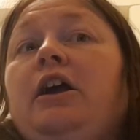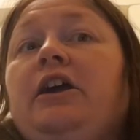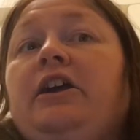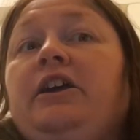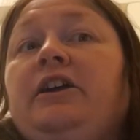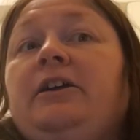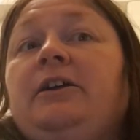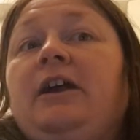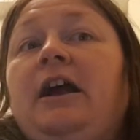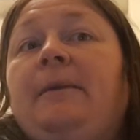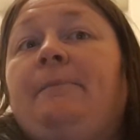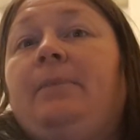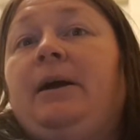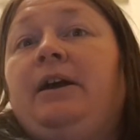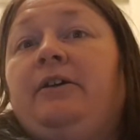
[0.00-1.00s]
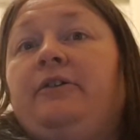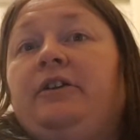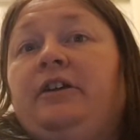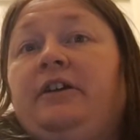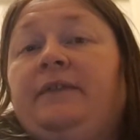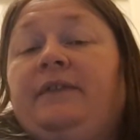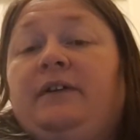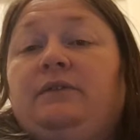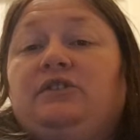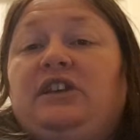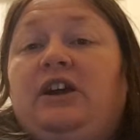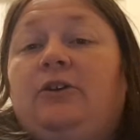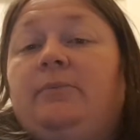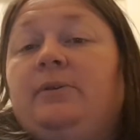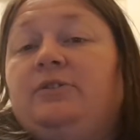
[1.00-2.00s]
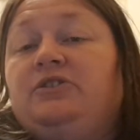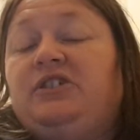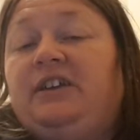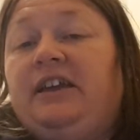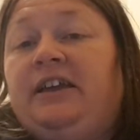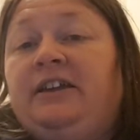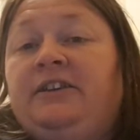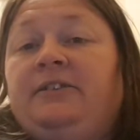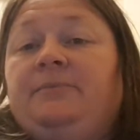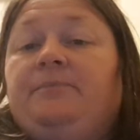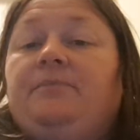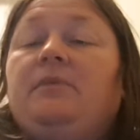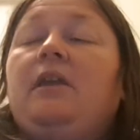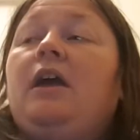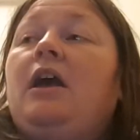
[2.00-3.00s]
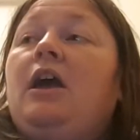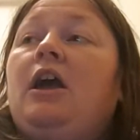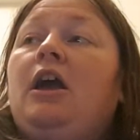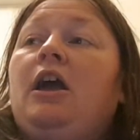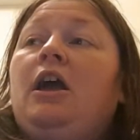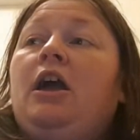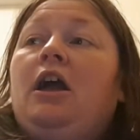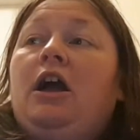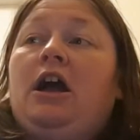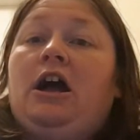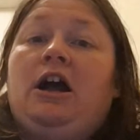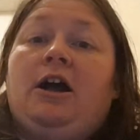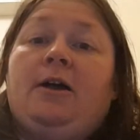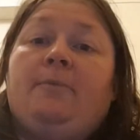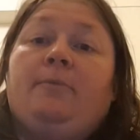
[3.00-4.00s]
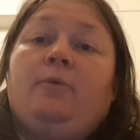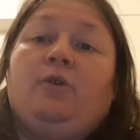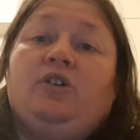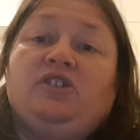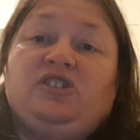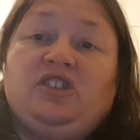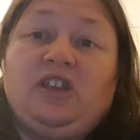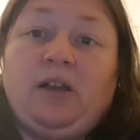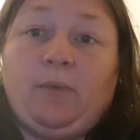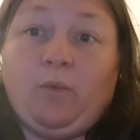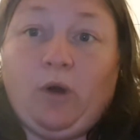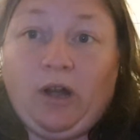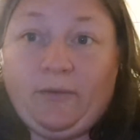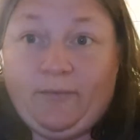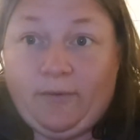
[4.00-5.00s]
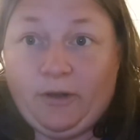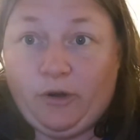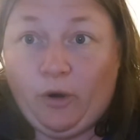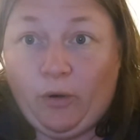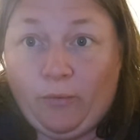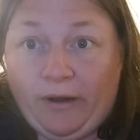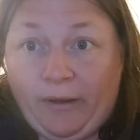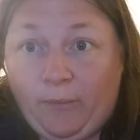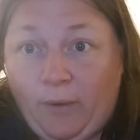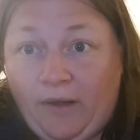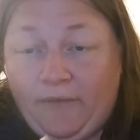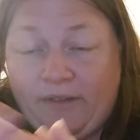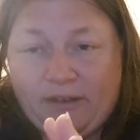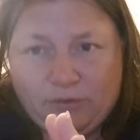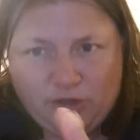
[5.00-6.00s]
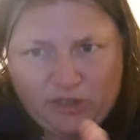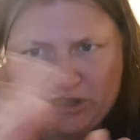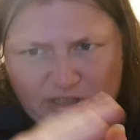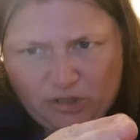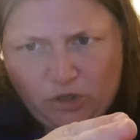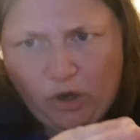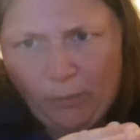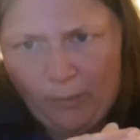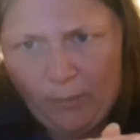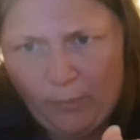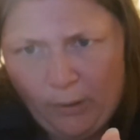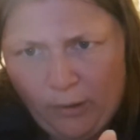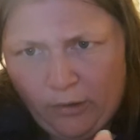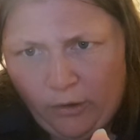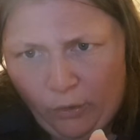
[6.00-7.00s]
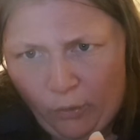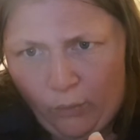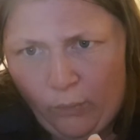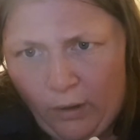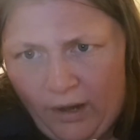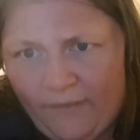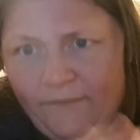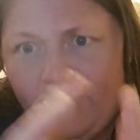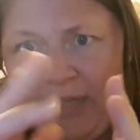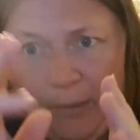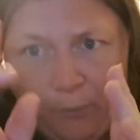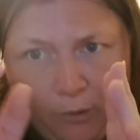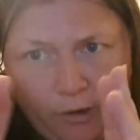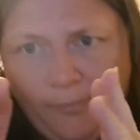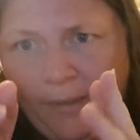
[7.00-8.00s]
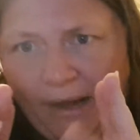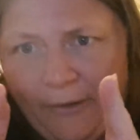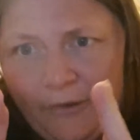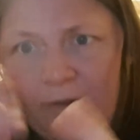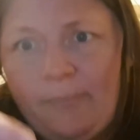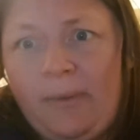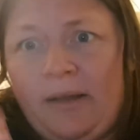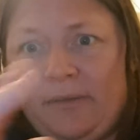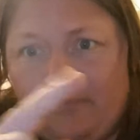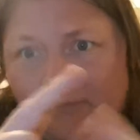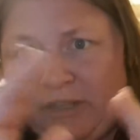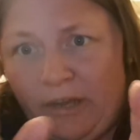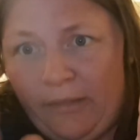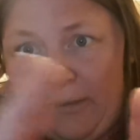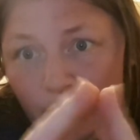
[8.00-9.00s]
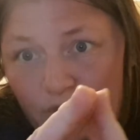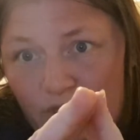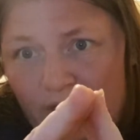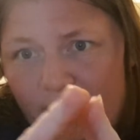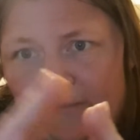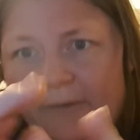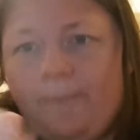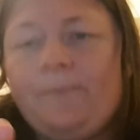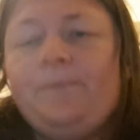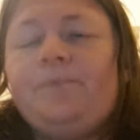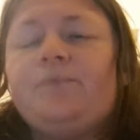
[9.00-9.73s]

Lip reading: He apparently, I think it was Albert again, was a wife. Not really a wife. It was his common law wife. They weren't married, but, they were together.